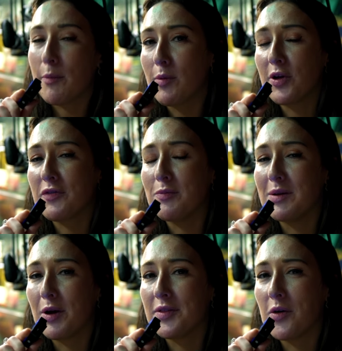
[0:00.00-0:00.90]
I'm probably gonna have to
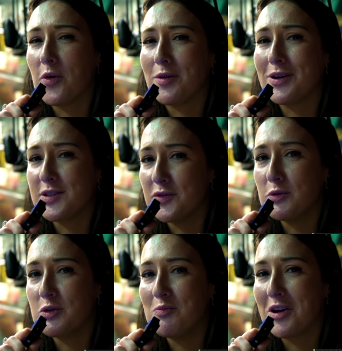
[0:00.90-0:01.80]
bleep out that word because of
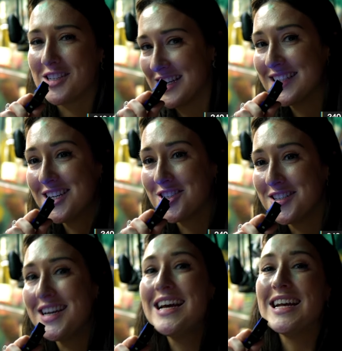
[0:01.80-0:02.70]
YouTube
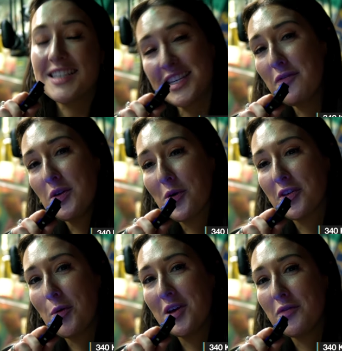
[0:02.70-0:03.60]
monetization. It's definitely
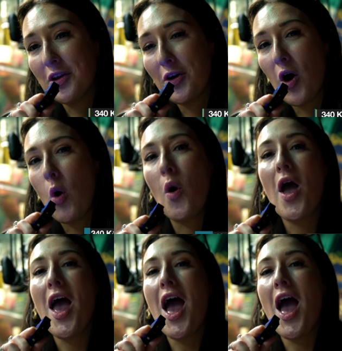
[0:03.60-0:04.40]
worth come giving a go.